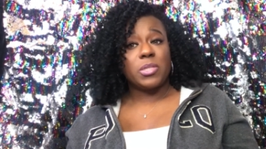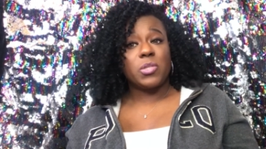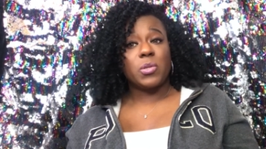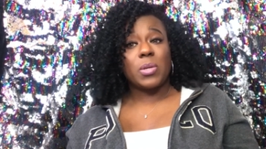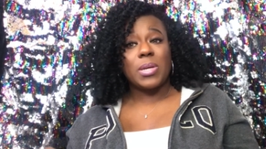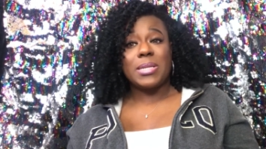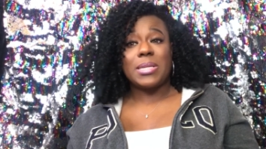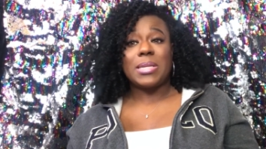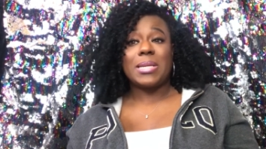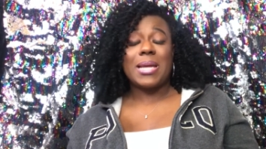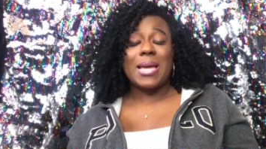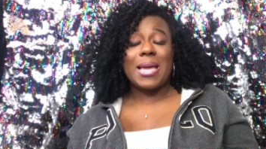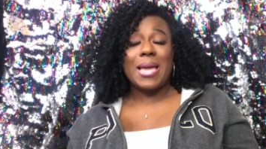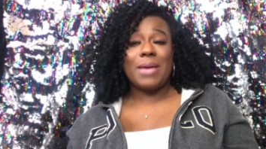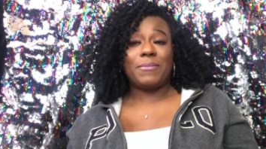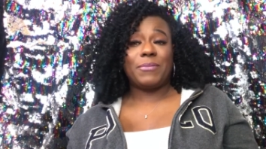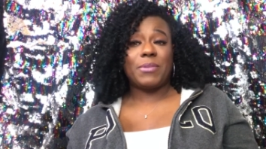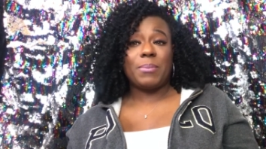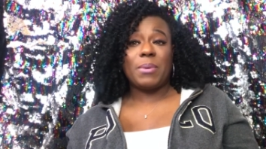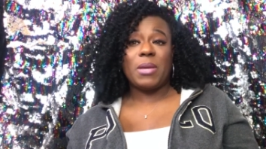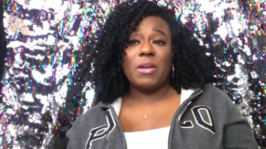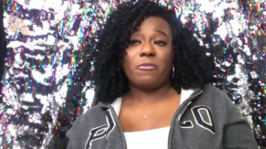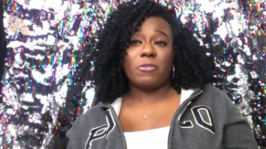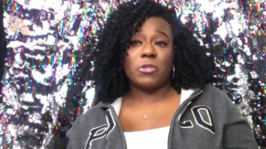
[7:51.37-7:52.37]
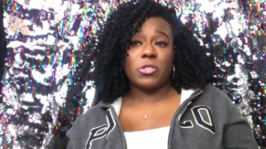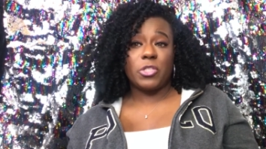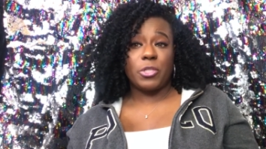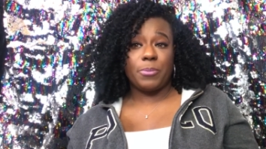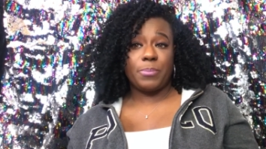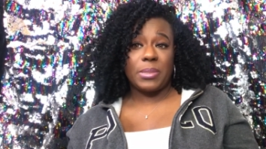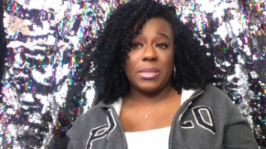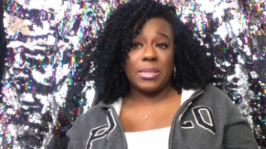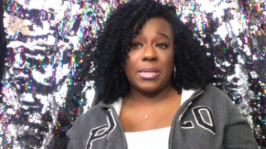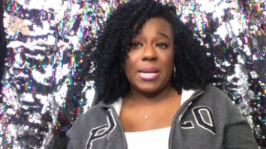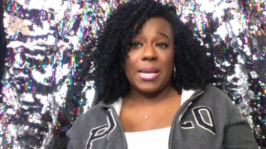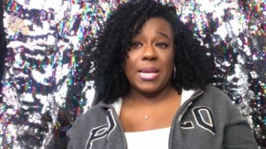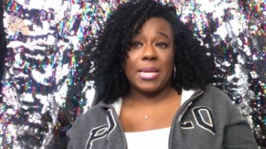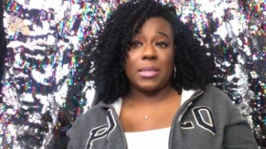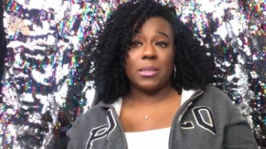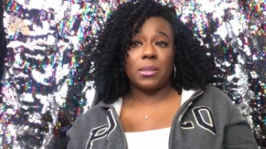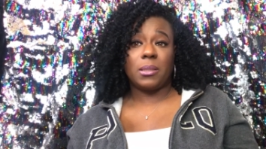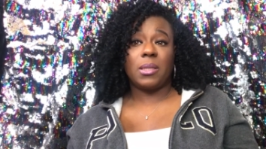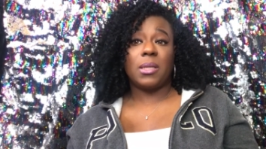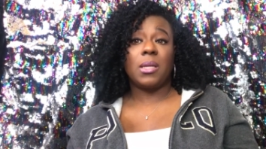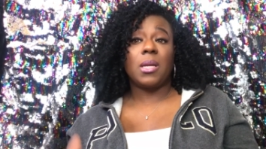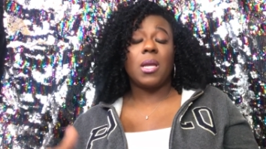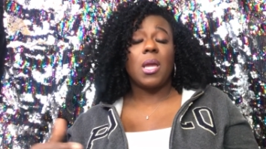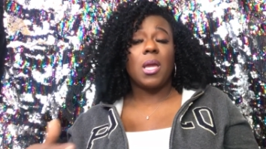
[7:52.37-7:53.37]
So I did not have to pay for shipping and
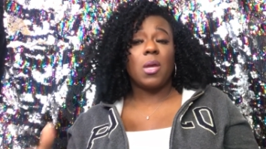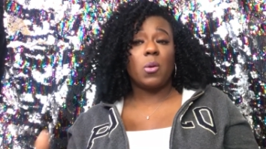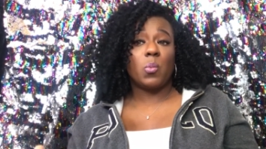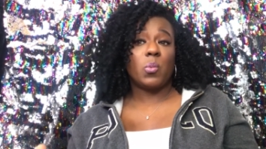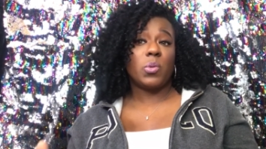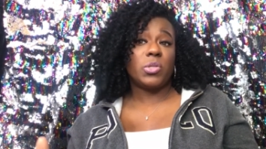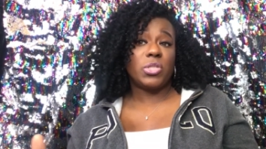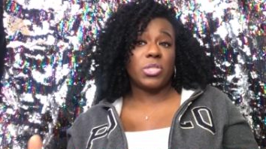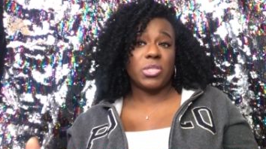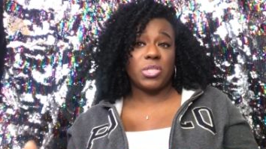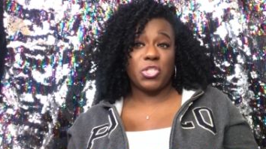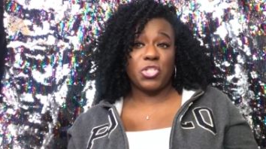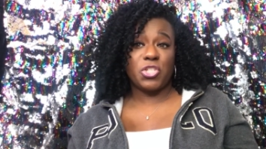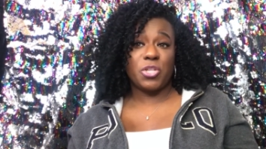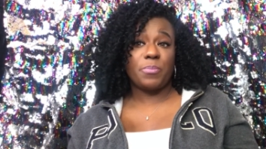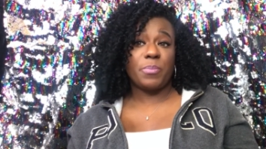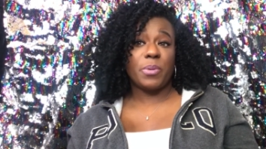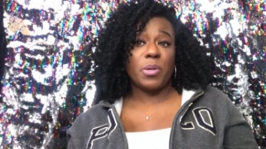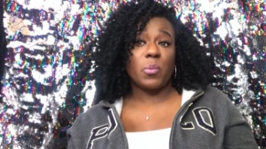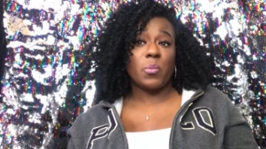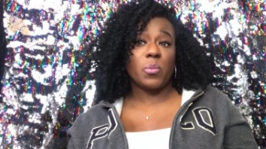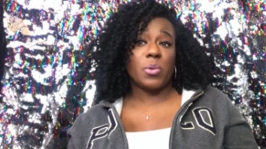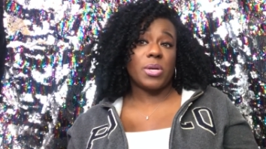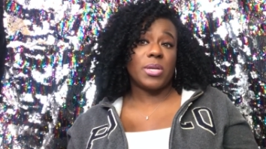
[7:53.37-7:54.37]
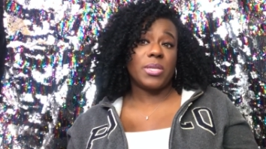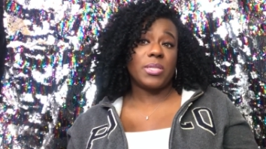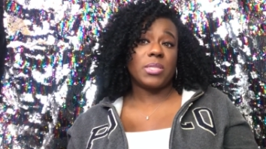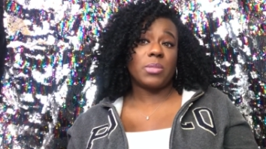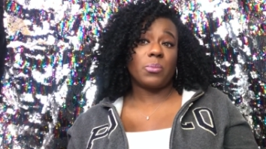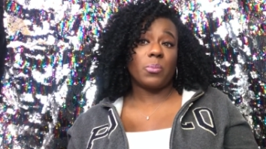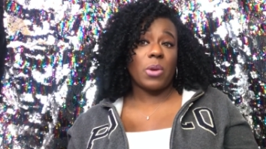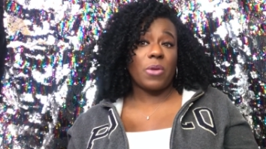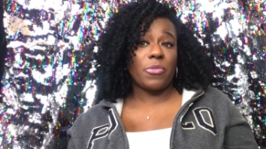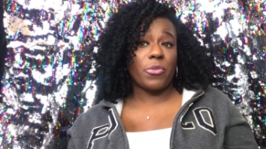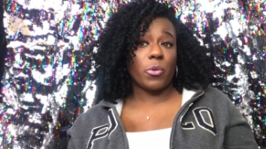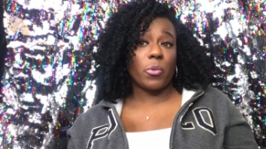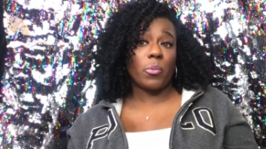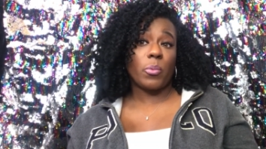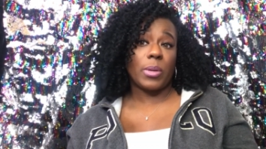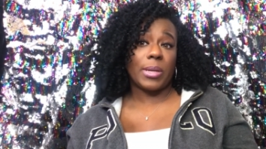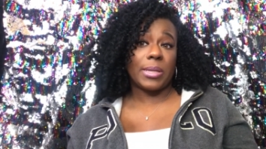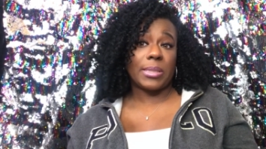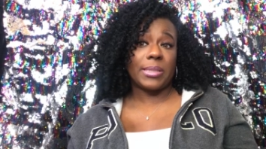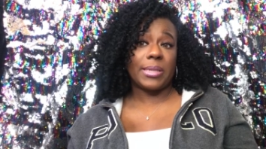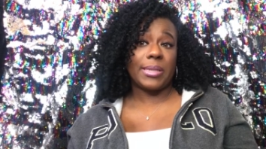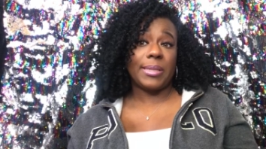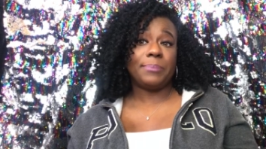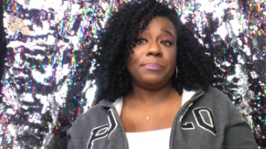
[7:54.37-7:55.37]
handling, in which the shipping was rather
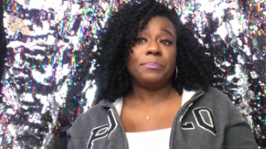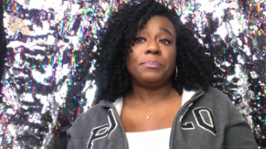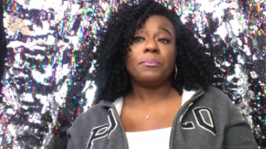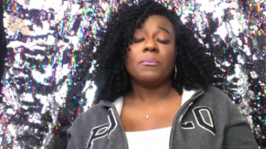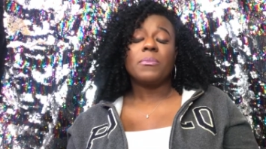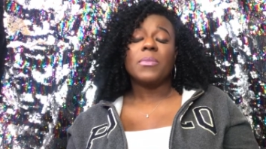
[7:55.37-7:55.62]
quickly.